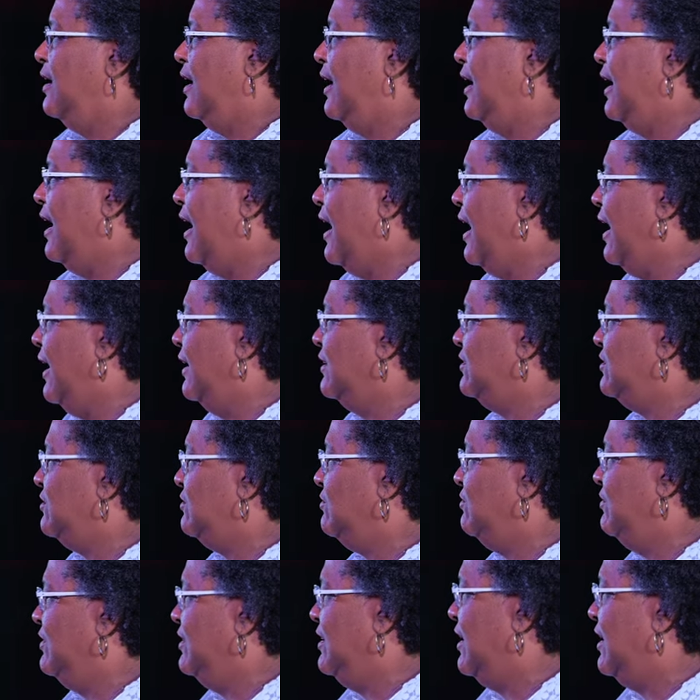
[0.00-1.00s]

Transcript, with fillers: I asked for